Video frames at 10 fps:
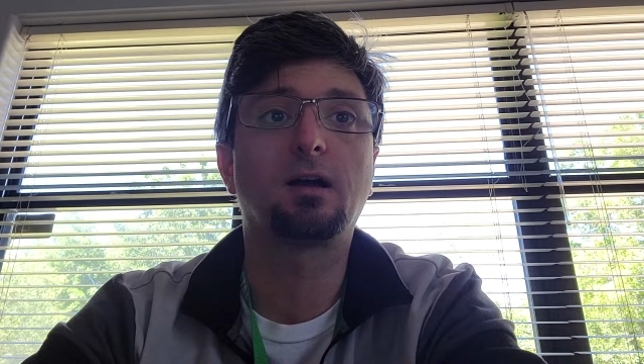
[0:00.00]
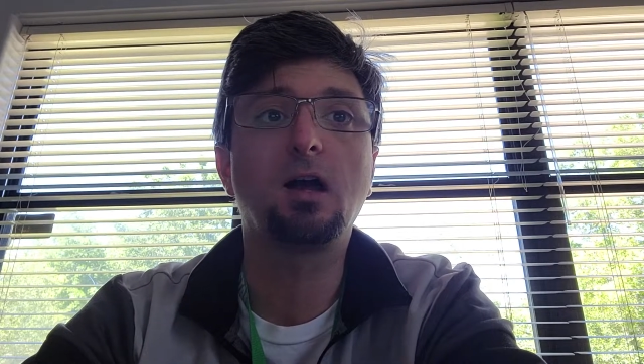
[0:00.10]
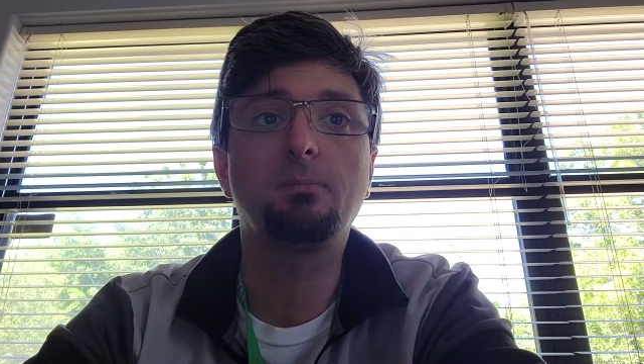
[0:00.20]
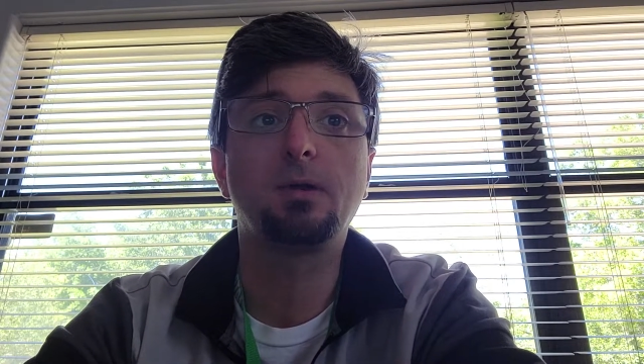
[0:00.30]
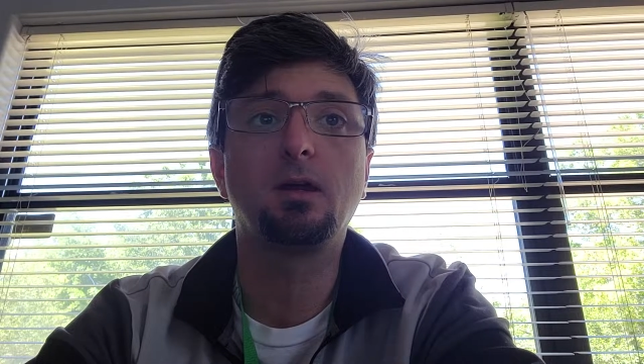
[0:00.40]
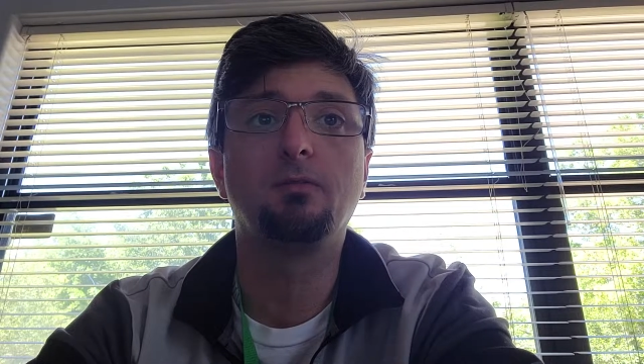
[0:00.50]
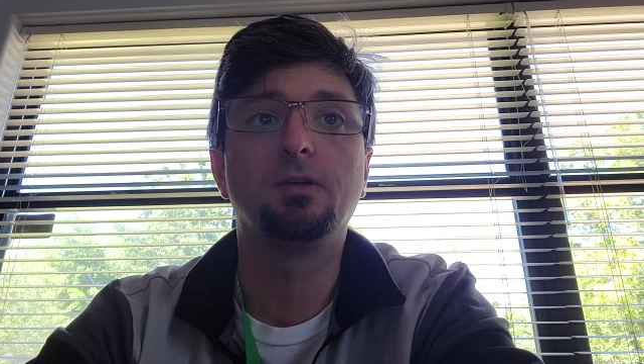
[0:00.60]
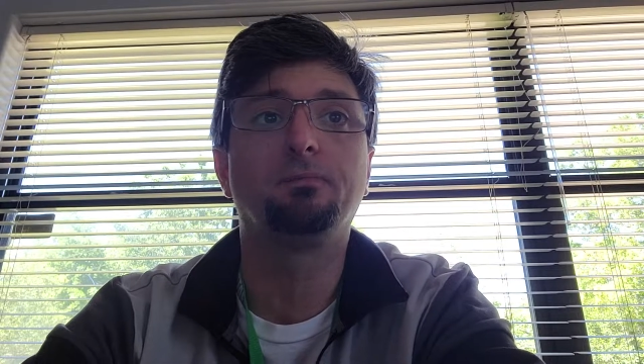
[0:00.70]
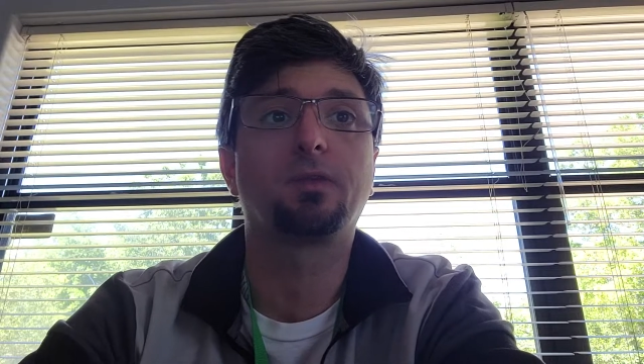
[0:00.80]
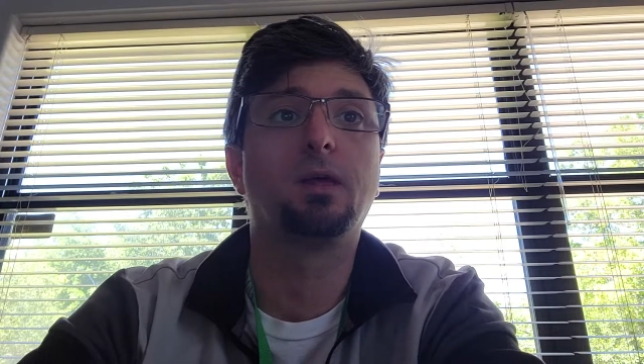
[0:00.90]
copy of
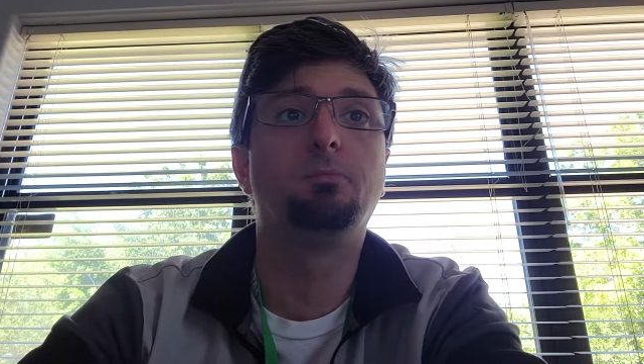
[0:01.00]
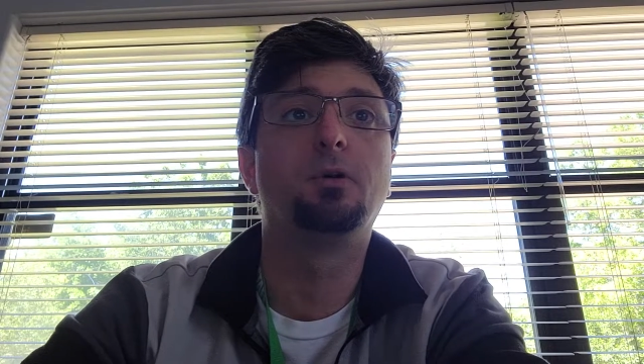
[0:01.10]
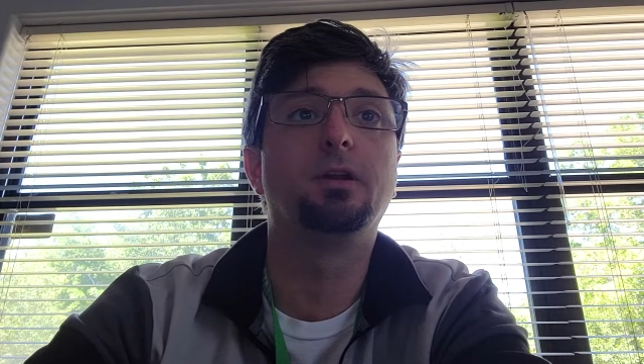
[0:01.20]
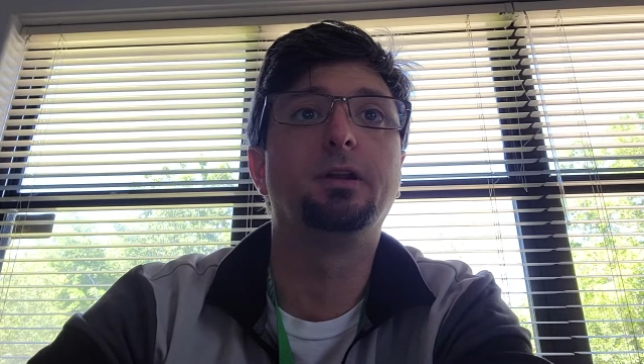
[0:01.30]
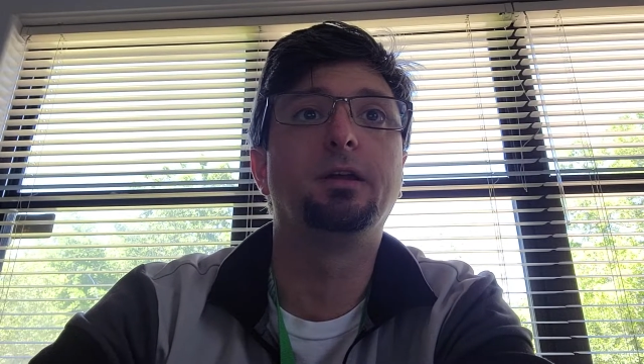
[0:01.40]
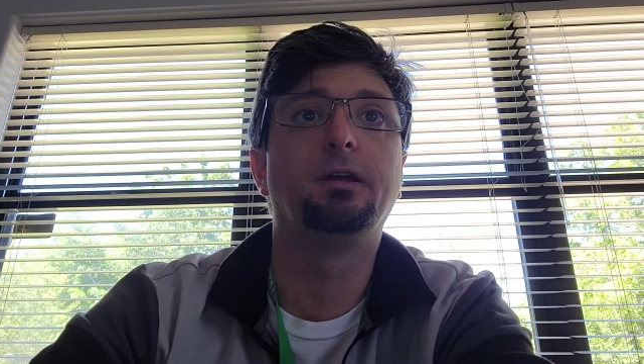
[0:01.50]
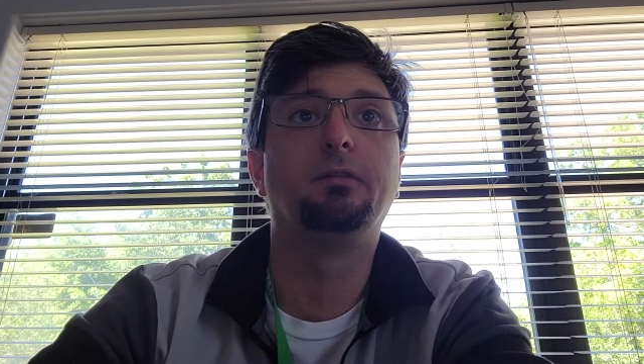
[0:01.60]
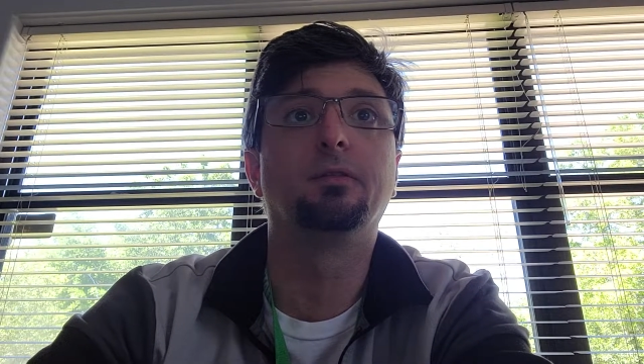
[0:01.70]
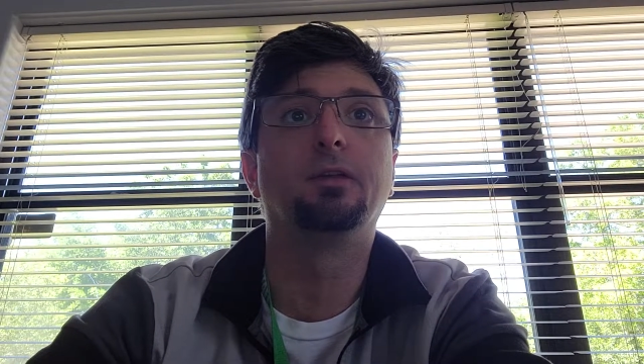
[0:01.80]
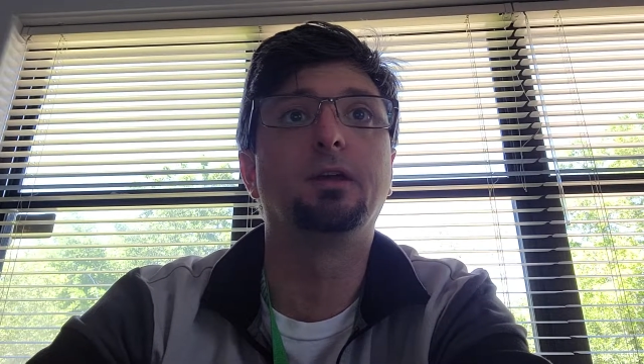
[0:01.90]
it and put it
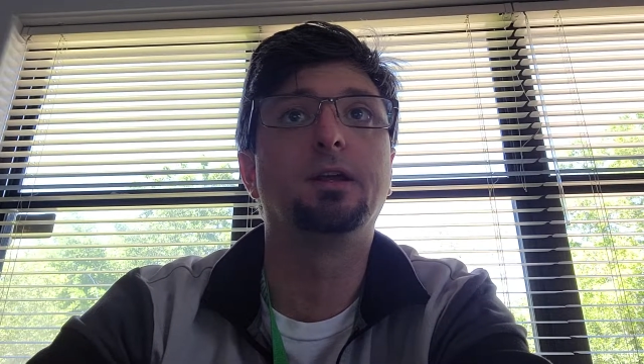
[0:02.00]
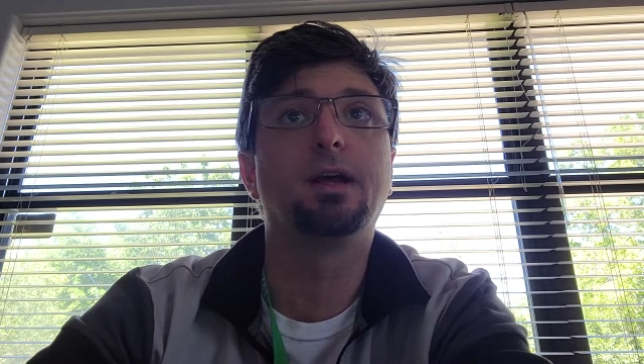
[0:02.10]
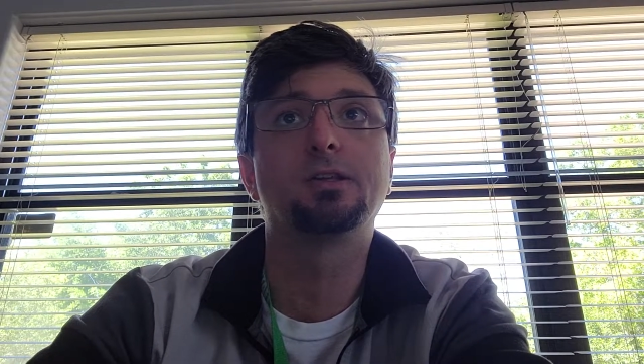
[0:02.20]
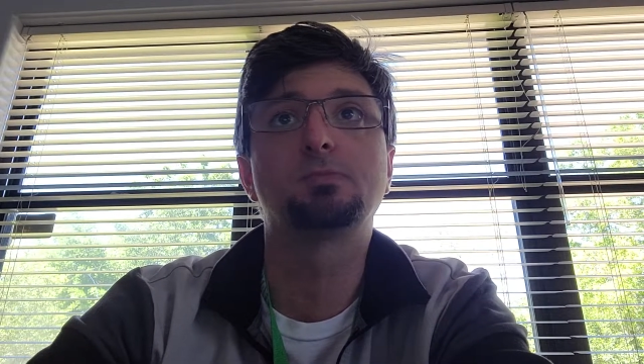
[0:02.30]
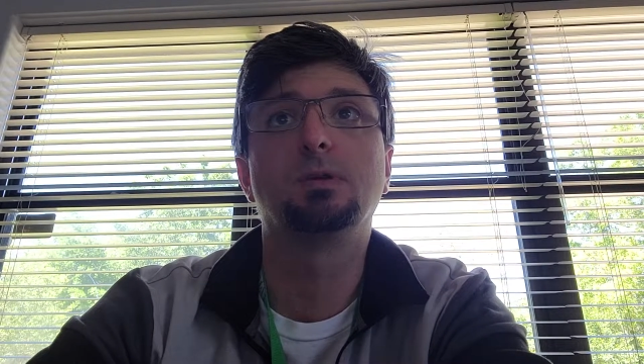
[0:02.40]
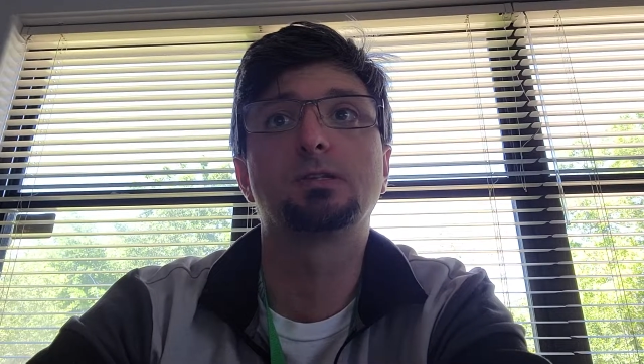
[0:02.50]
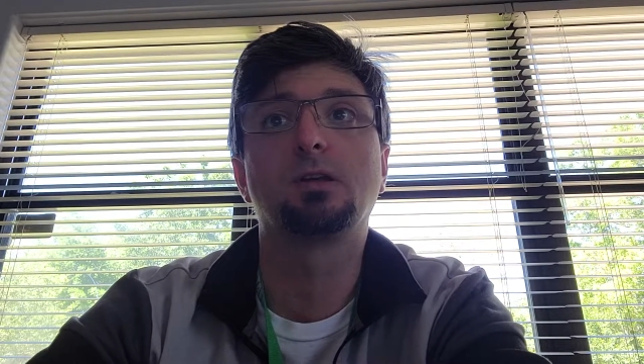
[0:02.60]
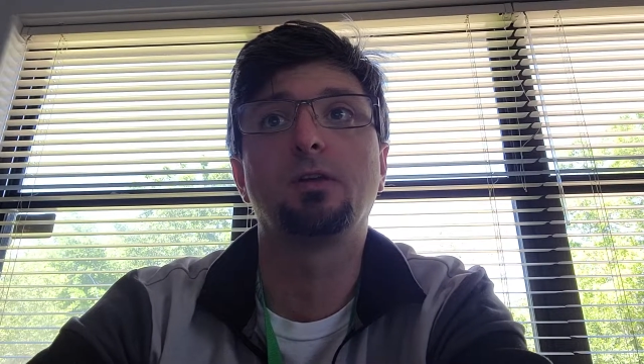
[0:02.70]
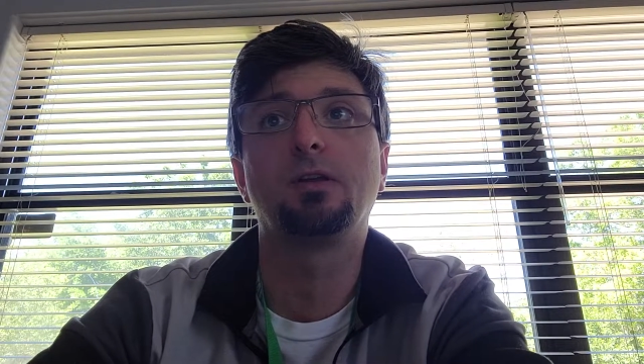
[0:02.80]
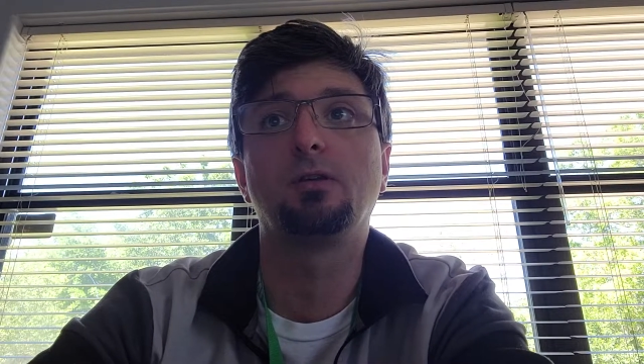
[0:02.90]
in the announcement
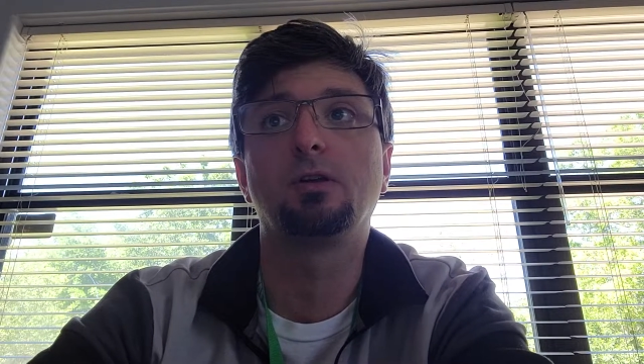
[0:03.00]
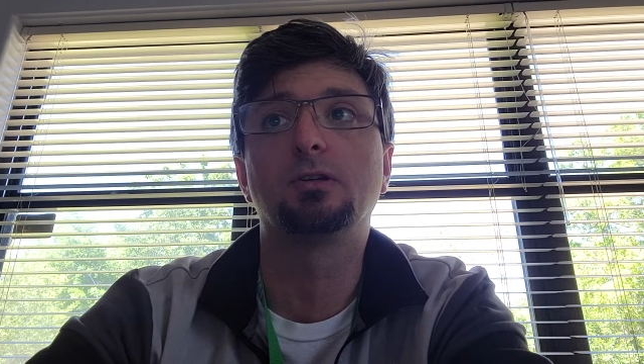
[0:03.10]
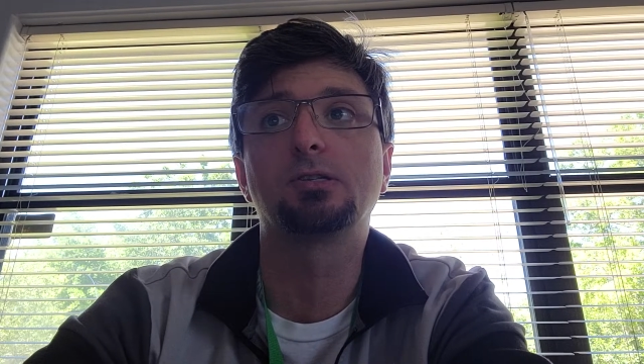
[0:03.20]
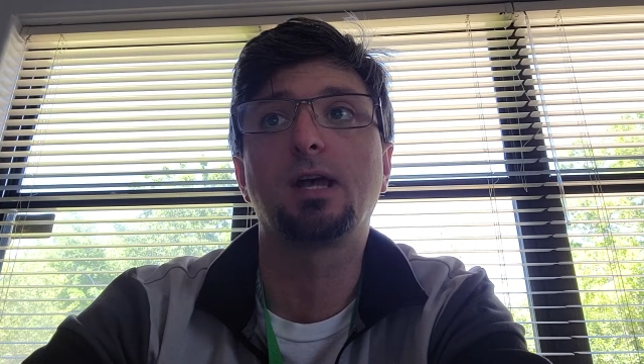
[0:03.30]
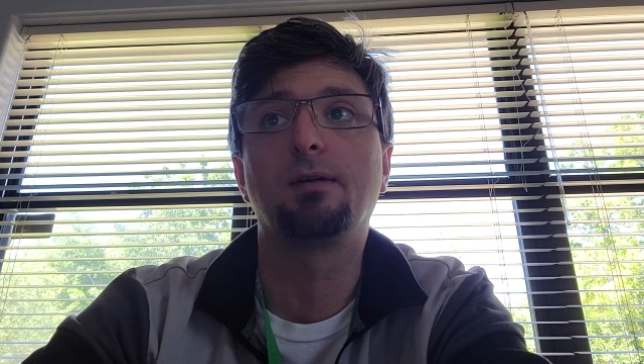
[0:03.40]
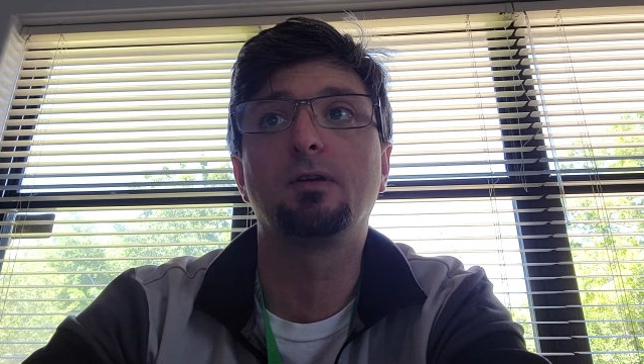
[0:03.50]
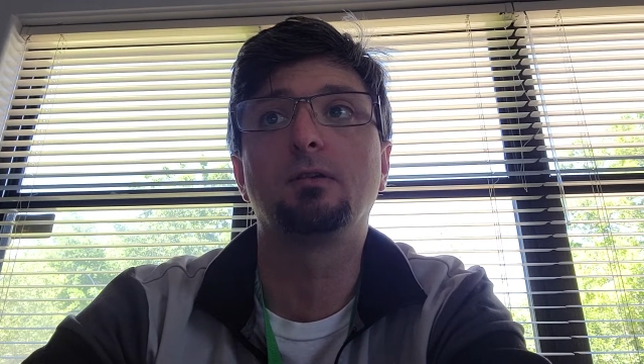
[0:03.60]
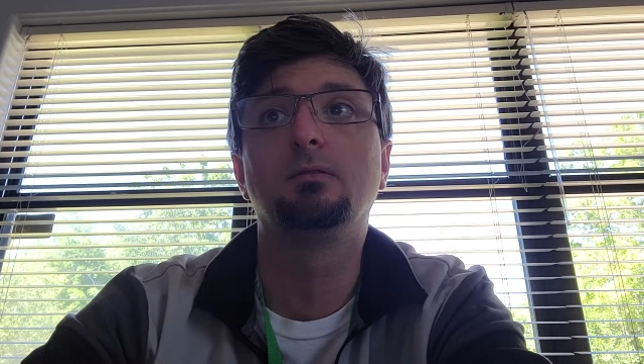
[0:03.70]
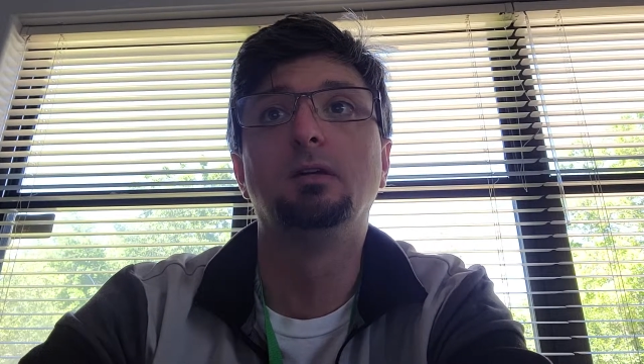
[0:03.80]
so that you could just have it